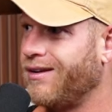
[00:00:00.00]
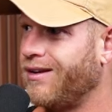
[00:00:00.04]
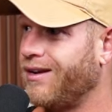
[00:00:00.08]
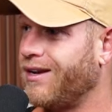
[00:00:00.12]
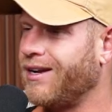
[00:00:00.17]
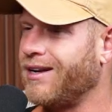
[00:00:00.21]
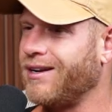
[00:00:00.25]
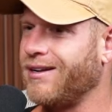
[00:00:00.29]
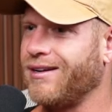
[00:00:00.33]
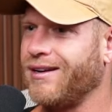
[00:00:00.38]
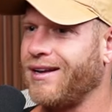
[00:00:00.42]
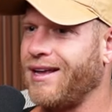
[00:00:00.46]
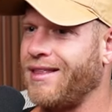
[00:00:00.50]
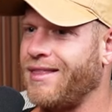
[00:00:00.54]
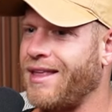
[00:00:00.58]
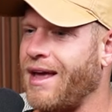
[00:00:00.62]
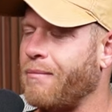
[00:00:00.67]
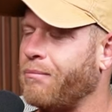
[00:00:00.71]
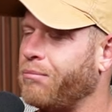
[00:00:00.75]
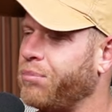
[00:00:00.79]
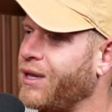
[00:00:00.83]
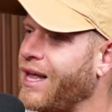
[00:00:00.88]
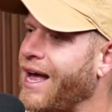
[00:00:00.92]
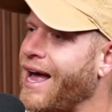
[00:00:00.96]
and and
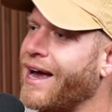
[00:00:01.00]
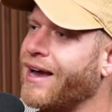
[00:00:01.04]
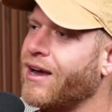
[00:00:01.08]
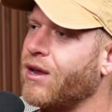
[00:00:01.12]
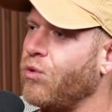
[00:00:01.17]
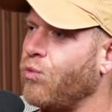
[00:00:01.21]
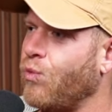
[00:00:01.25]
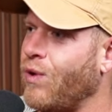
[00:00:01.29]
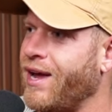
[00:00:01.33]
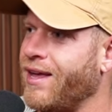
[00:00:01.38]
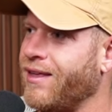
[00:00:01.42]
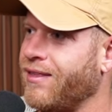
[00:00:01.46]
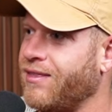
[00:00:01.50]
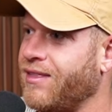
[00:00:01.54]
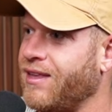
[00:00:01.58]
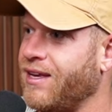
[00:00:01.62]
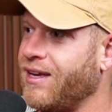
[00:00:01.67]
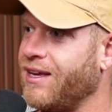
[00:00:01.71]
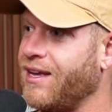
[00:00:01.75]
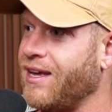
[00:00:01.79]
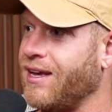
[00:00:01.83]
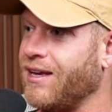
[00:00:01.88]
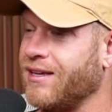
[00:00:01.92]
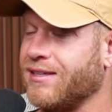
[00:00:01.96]
that black and white
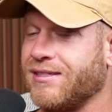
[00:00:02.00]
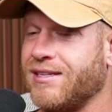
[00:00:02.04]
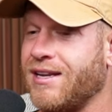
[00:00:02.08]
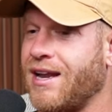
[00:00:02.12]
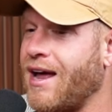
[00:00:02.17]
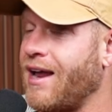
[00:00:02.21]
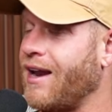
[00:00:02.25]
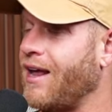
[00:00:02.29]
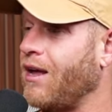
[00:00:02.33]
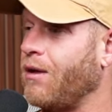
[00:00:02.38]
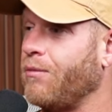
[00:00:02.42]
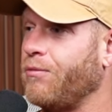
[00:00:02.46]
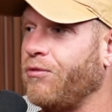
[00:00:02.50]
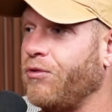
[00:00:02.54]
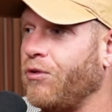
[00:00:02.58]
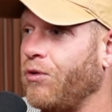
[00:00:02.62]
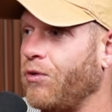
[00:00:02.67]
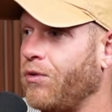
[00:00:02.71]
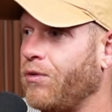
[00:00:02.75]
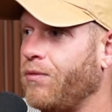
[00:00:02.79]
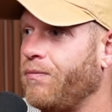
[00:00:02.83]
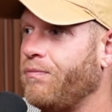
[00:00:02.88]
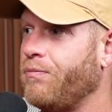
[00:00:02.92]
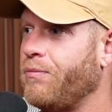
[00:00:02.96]
thinking is not
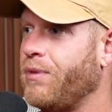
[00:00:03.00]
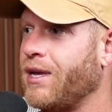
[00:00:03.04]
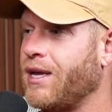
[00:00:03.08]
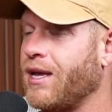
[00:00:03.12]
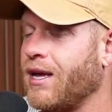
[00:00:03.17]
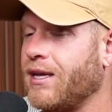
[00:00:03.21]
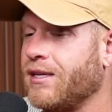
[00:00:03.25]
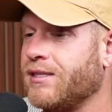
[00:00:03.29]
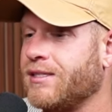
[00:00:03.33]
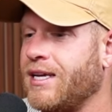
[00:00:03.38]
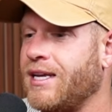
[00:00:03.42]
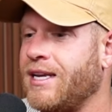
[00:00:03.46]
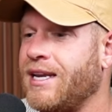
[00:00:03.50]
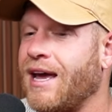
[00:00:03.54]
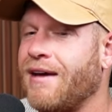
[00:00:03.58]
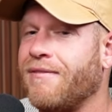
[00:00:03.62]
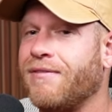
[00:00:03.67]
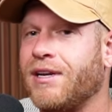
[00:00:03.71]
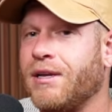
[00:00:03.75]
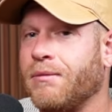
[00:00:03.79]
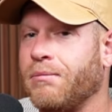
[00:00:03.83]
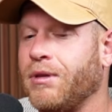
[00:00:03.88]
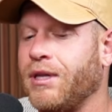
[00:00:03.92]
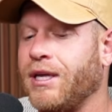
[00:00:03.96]
helpful yeah. because
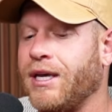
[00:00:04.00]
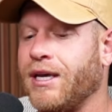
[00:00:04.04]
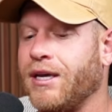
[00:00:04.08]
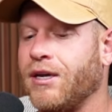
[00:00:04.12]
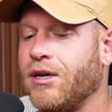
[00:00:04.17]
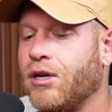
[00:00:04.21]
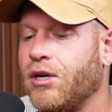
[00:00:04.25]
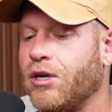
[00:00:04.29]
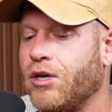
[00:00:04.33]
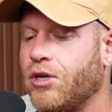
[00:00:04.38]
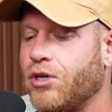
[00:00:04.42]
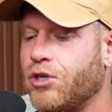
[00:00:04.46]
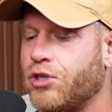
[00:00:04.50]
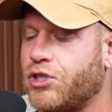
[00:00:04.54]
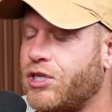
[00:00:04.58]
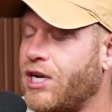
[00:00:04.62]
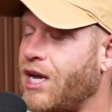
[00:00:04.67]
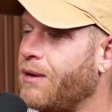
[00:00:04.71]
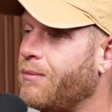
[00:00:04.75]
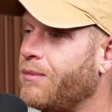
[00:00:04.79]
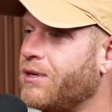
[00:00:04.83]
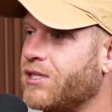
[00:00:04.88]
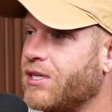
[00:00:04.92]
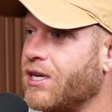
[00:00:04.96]
inevitably
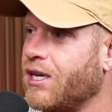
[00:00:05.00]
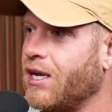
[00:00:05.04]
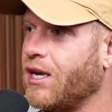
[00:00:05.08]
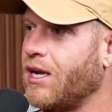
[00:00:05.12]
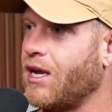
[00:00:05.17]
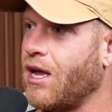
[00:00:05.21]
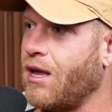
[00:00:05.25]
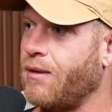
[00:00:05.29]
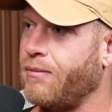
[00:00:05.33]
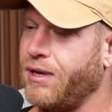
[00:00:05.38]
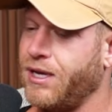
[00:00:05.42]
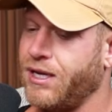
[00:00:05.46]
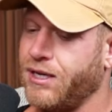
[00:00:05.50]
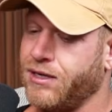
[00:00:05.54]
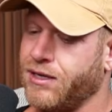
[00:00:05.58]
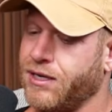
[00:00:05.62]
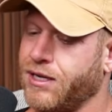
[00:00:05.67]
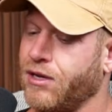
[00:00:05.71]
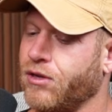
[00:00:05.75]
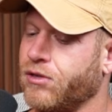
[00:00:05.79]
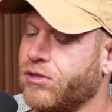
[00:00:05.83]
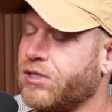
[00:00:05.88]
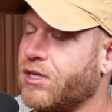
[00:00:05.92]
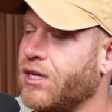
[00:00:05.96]
shame is going to come in
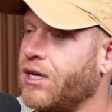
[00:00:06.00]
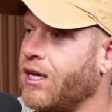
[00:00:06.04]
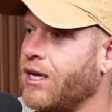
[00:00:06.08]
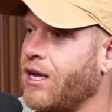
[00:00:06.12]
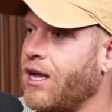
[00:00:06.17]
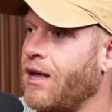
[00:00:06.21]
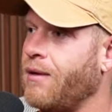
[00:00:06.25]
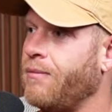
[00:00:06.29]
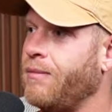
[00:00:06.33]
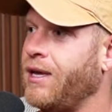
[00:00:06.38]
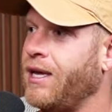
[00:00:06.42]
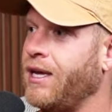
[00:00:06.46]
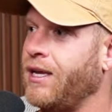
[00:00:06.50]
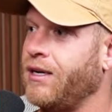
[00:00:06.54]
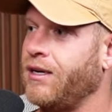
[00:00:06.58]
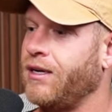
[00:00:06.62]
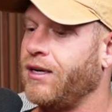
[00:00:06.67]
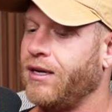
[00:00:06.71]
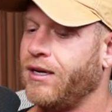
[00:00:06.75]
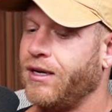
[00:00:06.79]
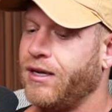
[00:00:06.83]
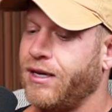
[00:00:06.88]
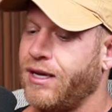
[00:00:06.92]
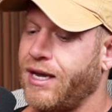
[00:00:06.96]
guilt's going to come in
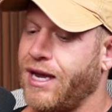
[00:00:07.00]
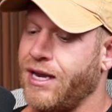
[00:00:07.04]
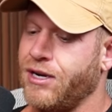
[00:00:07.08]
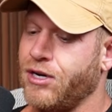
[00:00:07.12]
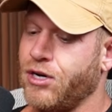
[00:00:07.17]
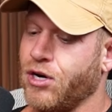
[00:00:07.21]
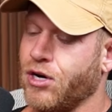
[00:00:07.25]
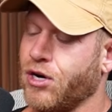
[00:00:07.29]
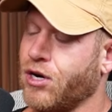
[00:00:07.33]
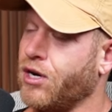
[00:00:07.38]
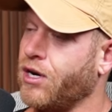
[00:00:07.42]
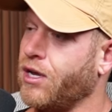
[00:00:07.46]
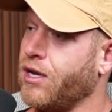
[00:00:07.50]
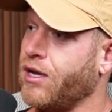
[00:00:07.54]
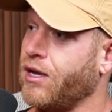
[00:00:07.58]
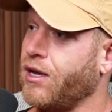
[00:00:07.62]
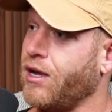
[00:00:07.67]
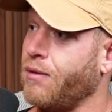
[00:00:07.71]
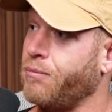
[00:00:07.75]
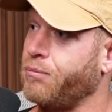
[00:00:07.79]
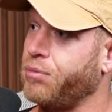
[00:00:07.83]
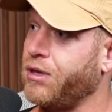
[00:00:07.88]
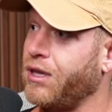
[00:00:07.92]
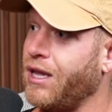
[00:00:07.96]
and you're going to
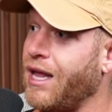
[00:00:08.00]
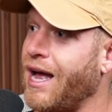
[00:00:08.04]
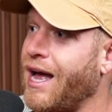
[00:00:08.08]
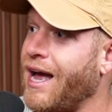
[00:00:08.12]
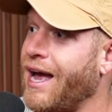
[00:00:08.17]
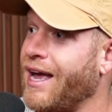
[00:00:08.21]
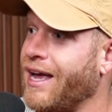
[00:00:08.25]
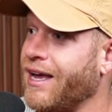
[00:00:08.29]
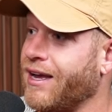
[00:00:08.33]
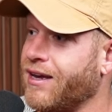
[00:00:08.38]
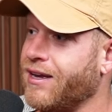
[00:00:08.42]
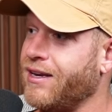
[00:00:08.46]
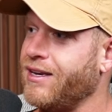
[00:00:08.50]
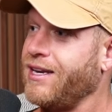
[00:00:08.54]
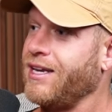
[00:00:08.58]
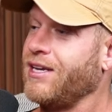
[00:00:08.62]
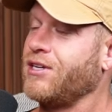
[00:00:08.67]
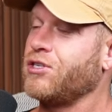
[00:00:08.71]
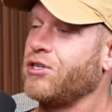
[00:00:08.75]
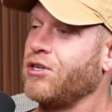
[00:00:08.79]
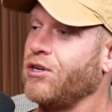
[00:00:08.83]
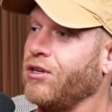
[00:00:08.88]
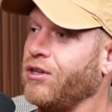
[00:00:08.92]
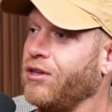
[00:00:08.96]
apply
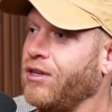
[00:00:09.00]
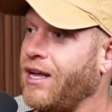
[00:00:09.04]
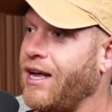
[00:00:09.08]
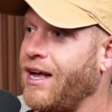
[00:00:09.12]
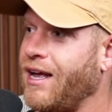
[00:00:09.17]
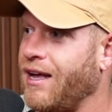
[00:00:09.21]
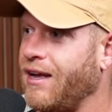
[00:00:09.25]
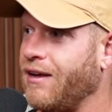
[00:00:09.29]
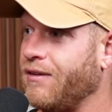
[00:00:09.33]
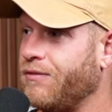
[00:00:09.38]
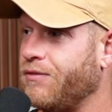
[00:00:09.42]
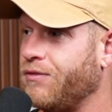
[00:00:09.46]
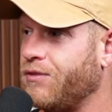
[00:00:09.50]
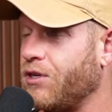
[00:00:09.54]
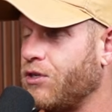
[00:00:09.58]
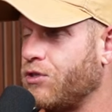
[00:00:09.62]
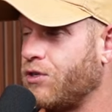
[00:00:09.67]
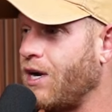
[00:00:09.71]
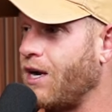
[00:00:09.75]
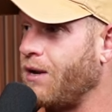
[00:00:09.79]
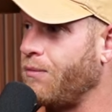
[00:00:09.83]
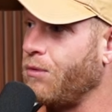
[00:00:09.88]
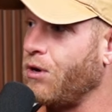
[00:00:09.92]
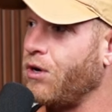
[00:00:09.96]
conditional love to
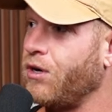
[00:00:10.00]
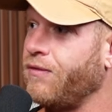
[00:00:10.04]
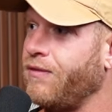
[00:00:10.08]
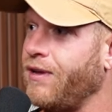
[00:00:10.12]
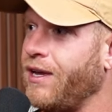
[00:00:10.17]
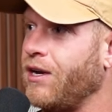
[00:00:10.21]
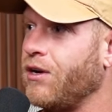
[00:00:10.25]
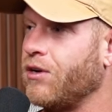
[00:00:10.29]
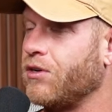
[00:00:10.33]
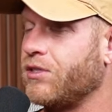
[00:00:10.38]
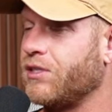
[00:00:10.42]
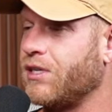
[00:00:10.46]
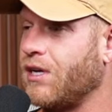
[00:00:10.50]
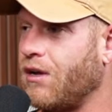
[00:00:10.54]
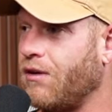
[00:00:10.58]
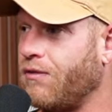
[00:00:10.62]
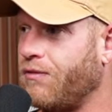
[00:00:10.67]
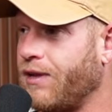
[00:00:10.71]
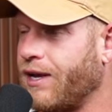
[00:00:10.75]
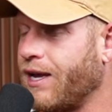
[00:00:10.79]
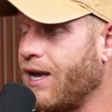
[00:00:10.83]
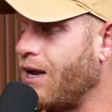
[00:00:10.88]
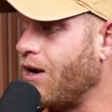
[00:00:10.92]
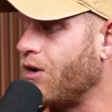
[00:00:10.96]
try and motivate
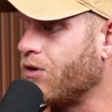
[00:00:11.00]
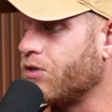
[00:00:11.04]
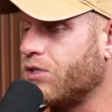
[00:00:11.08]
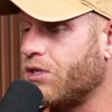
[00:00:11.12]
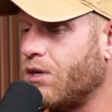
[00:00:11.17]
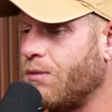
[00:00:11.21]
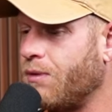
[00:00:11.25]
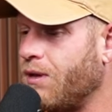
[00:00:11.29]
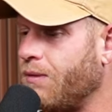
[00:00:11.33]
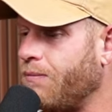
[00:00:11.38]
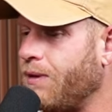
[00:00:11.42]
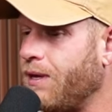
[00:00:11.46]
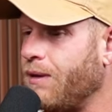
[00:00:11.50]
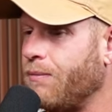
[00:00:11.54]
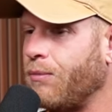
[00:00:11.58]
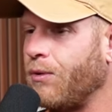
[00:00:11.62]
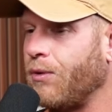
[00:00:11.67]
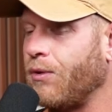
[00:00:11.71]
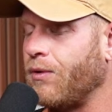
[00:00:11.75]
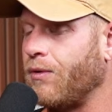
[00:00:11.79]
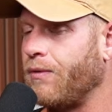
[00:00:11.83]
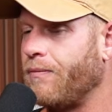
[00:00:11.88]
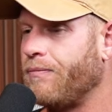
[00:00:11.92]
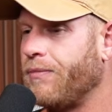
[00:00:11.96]
yourself like i hear so many
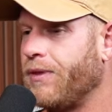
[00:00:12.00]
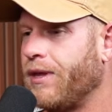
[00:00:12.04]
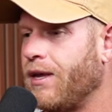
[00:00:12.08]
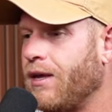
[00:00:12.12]
people